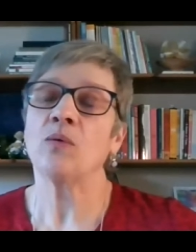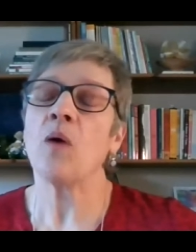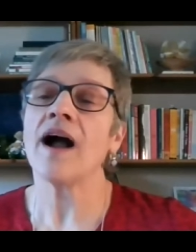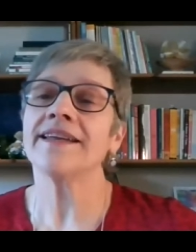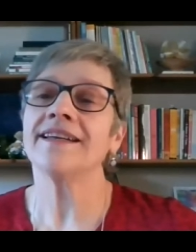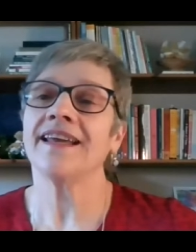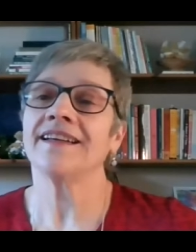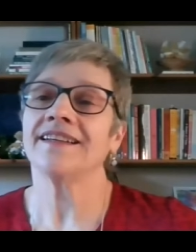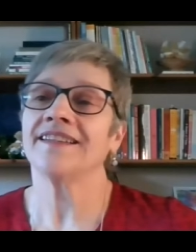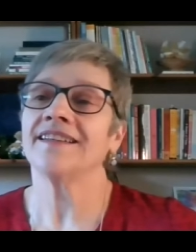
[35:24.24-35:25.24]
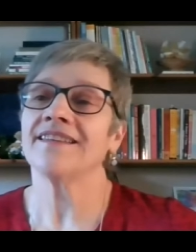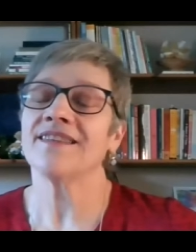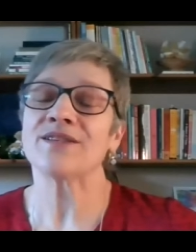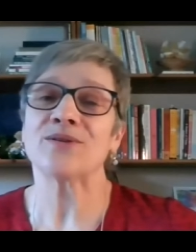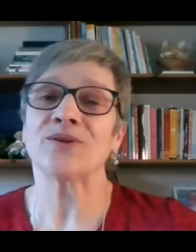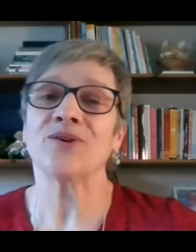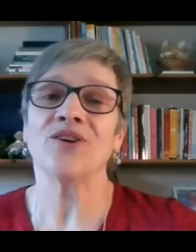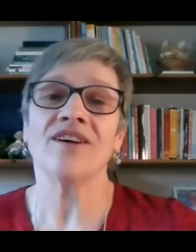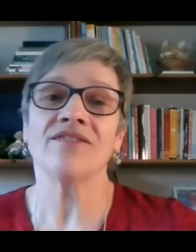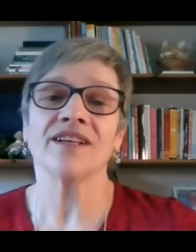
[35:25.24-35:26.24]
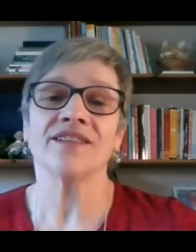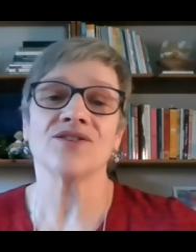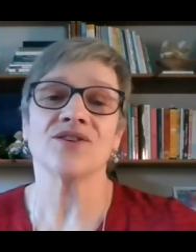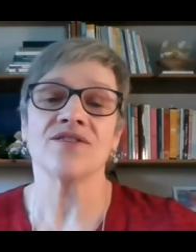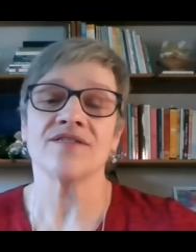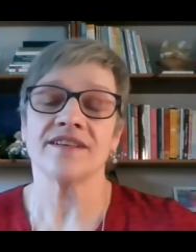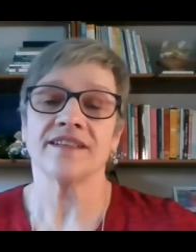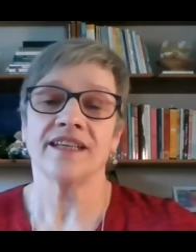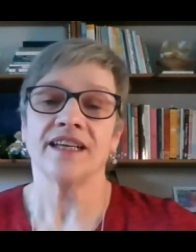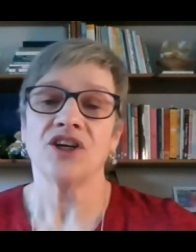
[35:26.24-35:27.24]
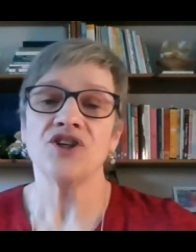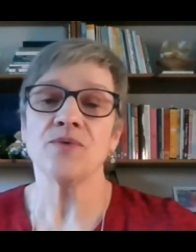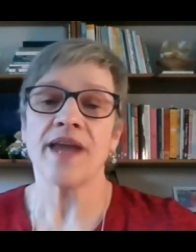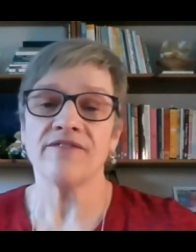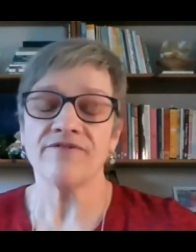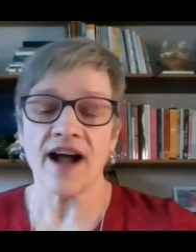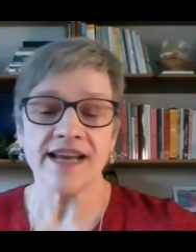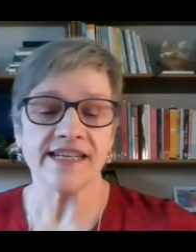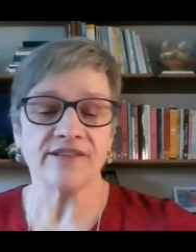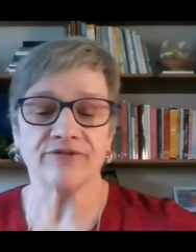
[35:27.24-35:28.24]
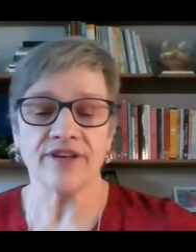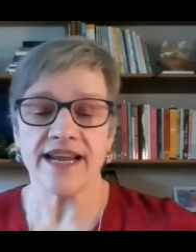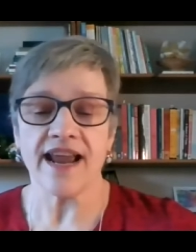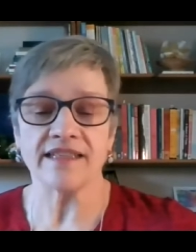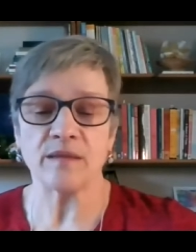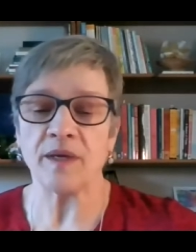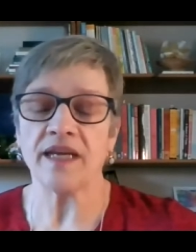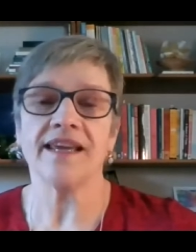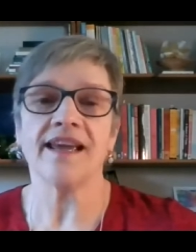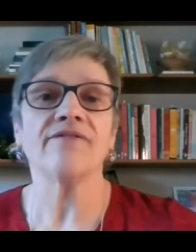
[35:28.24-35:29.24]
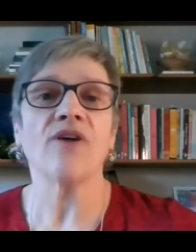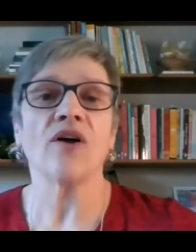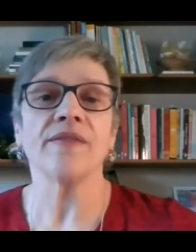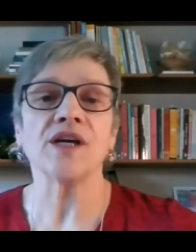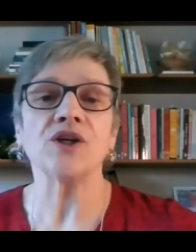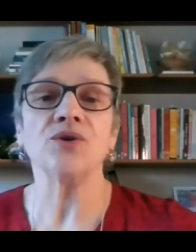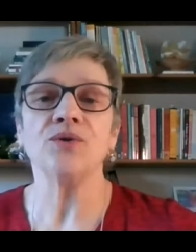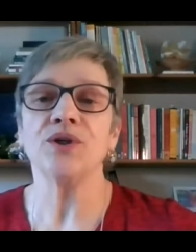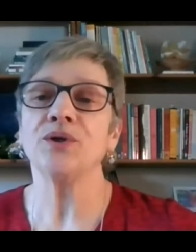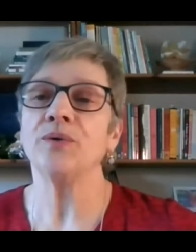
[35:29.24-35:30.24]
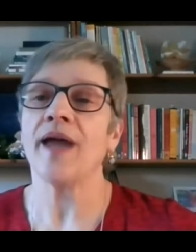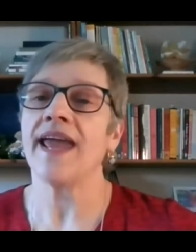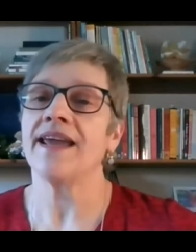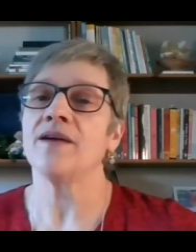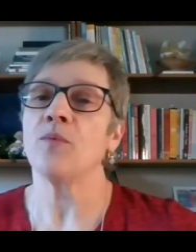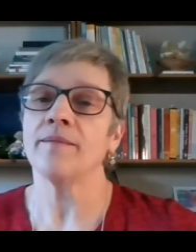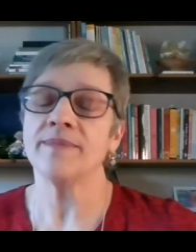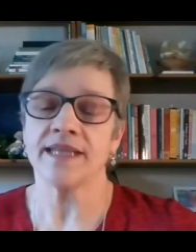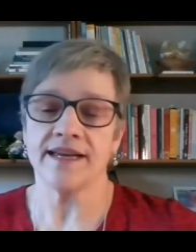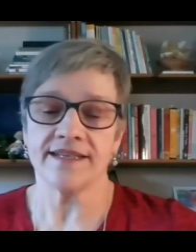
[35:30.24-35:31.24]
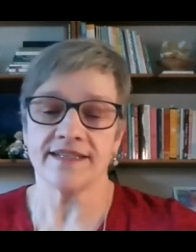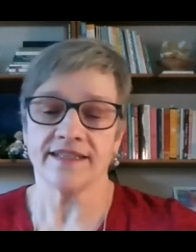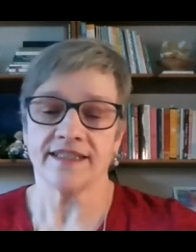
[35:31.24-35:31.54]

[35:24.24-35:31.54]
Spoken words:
Widening the Circle of Concern. You can find it free as a PDF on the UUA website.